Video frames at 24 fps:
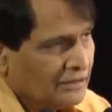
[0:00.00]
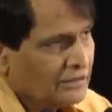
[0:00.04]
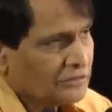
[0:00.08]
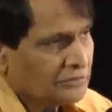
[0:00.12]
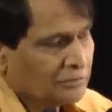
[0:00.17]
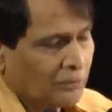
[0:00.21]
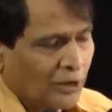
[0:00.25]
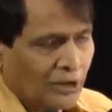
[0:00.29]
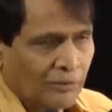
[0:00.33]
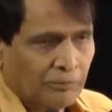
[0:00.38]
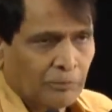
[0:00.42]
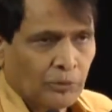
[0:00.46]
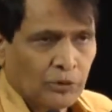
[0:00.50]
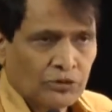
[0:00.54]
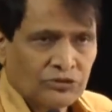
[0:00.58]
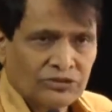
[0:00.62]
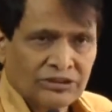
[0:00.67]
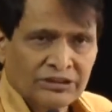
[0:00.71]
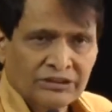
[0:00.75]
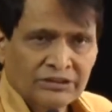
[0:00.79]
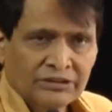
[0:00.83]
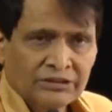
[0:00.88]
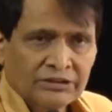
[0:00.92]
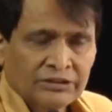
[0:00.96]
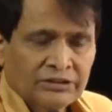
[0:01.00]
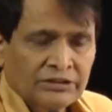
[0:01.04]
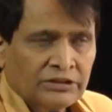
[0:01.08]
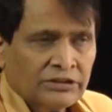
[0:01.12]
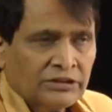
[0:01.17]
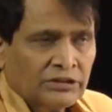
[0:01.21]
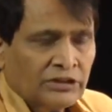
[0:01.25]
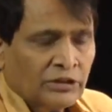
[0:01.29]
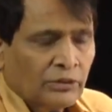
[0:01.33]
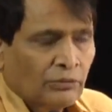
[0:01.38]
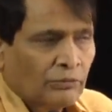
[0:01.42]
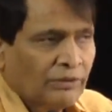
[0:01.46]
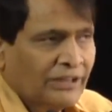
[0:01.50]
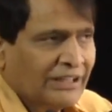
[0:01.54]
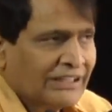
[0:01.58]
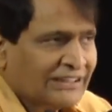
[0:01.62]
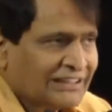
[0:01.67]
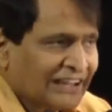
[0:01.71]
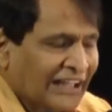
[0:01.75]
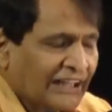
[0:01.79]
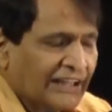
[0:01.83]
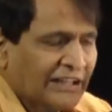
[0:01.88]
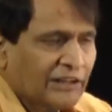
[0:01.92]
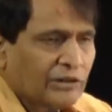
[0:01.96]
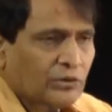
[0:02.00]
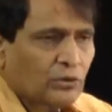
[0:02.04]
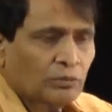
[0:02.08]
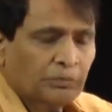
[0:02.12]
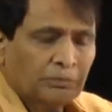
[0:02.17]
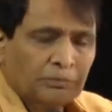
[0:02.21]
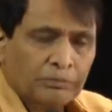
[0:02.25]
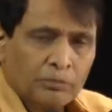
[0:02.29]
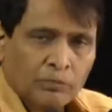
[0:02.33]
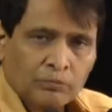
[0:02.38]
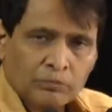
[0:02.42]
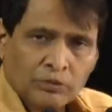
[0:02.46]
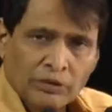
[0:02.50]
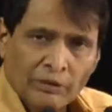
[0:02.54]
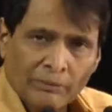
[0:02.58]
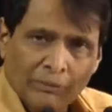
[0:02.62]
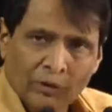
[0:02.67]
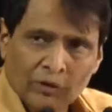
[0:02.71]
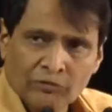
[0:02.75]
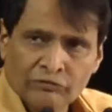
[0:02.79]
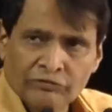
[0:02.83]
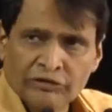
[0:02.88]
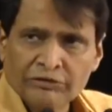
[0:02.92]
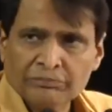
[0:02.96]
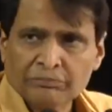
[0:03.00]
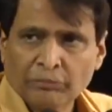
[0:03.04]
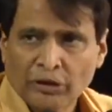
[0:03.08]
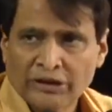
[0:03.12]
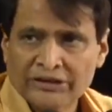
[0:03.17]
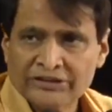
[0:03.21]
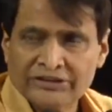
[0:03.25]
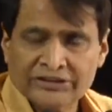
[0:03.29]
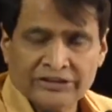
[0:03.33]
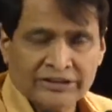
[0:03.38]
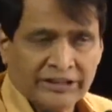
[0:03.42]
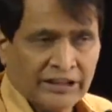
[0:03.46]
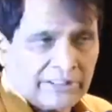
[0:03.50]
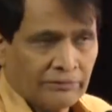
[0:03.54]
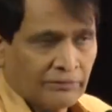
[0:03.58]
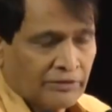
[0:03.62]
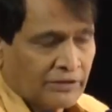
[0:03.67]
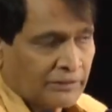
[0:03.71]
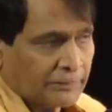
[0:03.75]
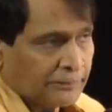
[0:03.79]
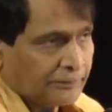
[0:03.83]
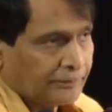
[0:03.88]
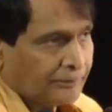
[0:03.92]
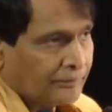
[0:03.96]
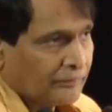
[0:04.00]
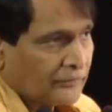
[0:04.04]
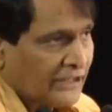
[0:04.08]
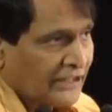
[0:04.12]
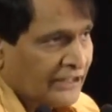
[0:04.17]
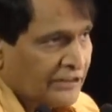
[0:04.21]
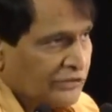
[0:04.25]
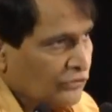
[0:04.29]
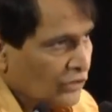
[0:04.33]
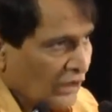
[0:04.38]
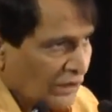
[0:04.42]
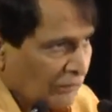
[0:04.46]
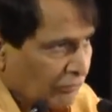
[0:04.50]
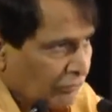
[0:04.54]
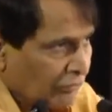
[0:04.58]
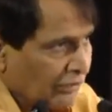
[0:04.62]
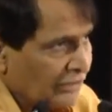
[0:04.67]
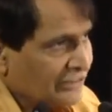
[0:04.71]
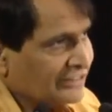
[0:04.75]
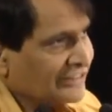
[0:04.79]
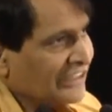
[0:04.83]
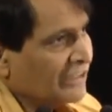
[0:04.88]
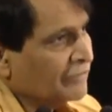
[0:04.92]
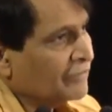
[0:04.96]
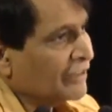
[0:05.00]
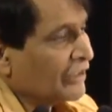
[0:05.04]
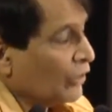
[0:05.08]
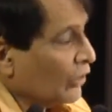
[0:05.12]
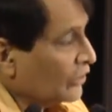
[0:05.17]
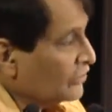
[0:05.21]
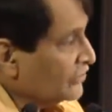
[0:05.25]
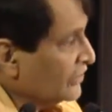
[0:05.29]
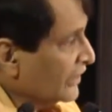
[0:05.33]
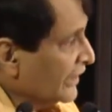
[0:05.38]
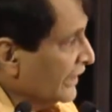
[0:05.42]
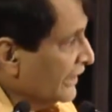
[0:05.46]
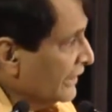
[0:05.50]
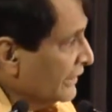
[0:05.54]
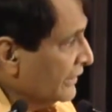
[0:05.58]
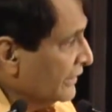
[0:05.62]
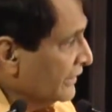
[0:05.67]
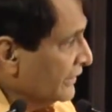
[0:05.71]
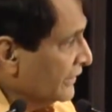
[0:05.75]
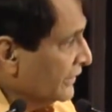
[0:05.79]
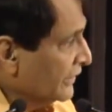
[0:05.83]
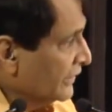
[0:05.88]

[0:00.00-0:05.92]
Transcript: smaller portion, we decided to come out with policy network. It is not the first time we are launching it.